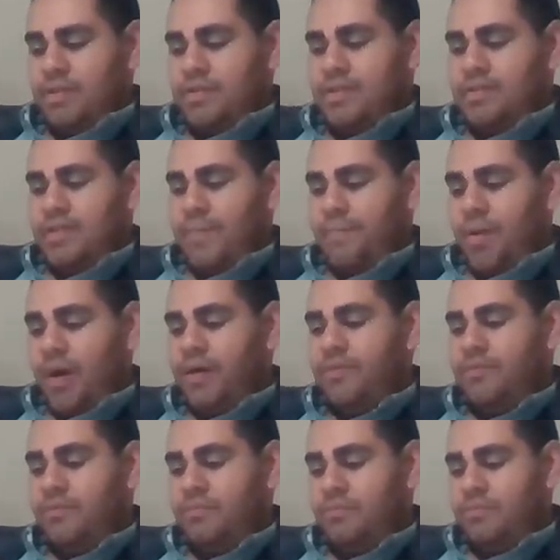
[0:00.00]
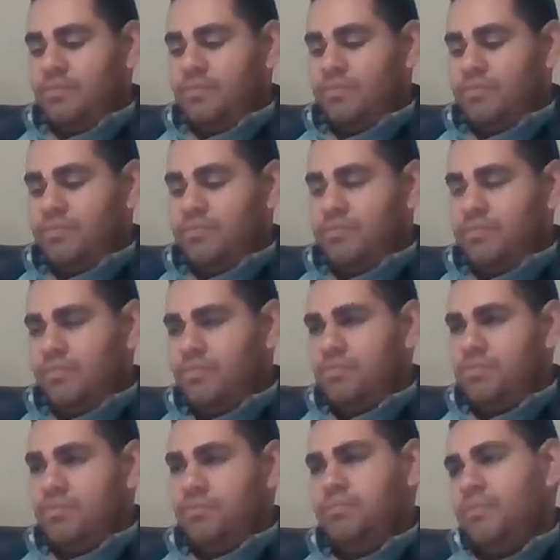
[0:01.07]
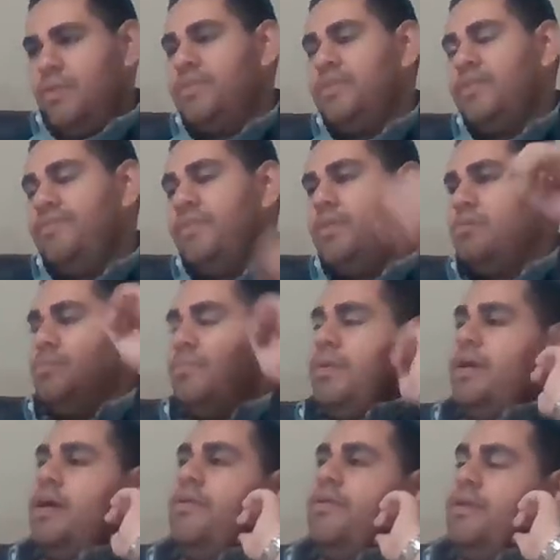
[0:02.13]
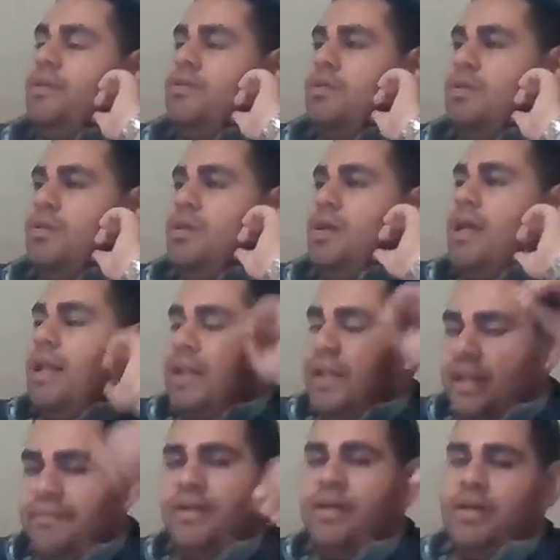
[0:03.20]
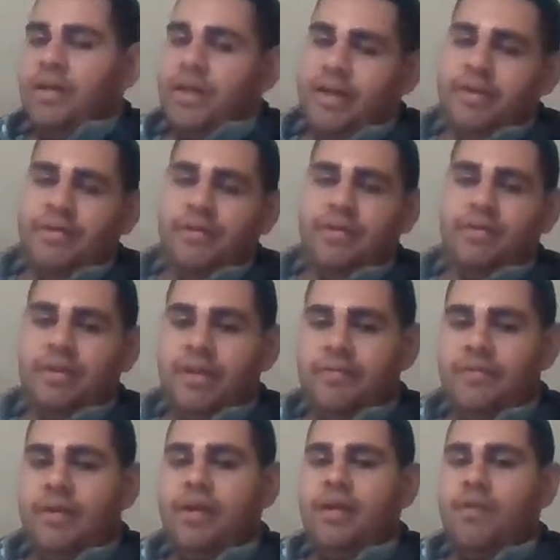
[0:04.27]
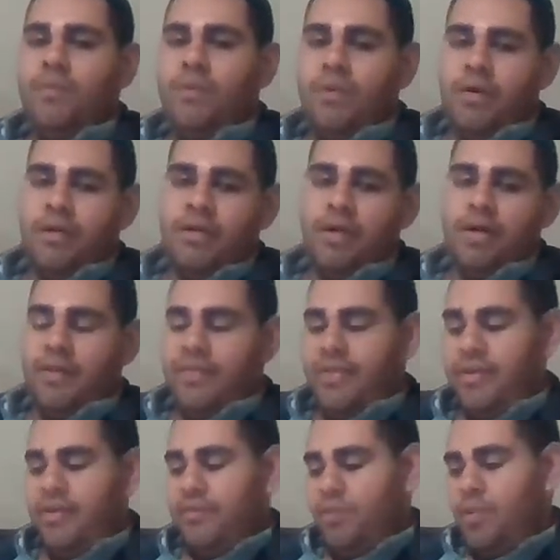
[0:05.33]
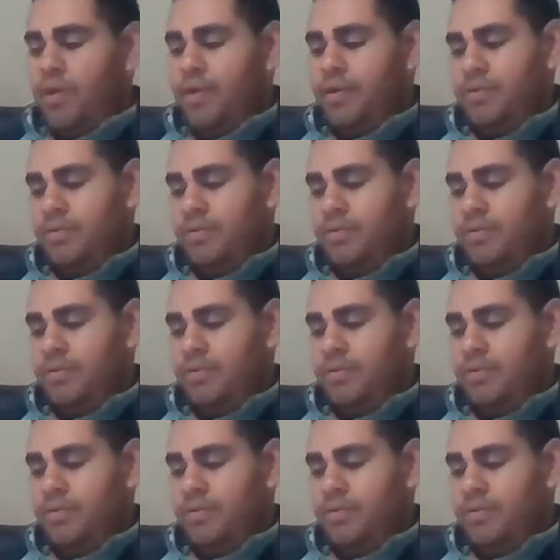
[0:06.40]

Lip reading: the part more difficult in my career. Living here, living in a world, a third world,